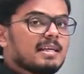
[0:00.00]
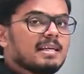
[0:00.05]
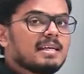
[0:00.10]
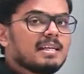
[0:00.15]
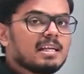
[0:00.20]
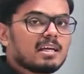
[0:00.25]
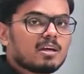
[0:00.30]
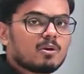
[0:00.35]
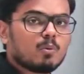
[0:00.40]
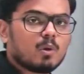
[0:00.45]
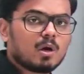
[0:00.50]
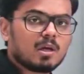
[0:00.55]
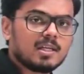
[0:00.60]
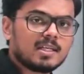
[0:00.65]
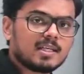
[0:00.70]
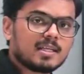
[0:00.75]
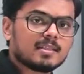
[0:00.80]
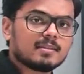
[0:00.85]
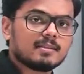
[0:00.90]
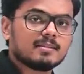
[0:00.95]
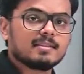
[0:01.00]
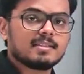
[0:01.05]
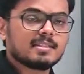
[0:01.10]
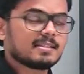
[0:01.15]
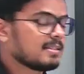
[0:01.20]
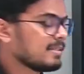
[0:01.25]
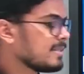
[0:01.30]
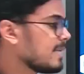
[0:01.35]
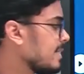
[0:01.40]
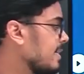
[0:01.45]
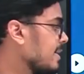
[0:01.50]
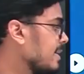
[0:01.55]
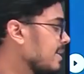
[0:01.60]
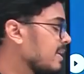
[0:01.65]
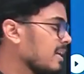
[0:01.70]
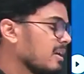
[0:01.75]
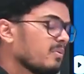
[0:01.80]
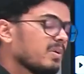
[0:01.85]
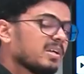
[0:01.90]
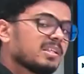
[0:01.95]
inequality. This is an
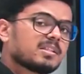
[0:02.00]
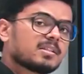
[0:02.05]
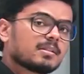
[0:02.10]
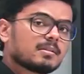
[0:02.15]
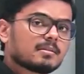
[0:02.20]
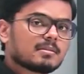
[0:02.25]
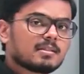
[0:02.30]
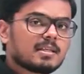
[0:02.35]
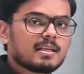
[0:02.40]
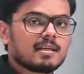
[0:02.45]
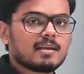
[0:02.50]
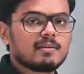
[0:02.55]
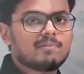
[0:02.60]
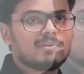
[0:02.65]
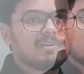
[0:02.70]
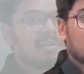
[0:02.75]
inequation. Okay,